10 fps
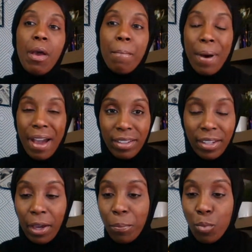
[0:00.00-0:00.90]
My
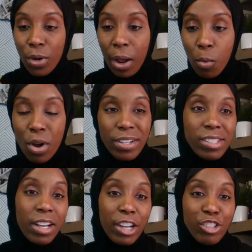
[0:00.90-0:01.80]
cap, what I want is
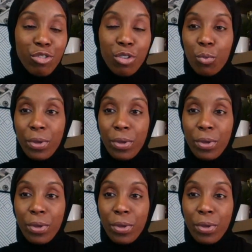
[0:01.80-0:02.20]
100.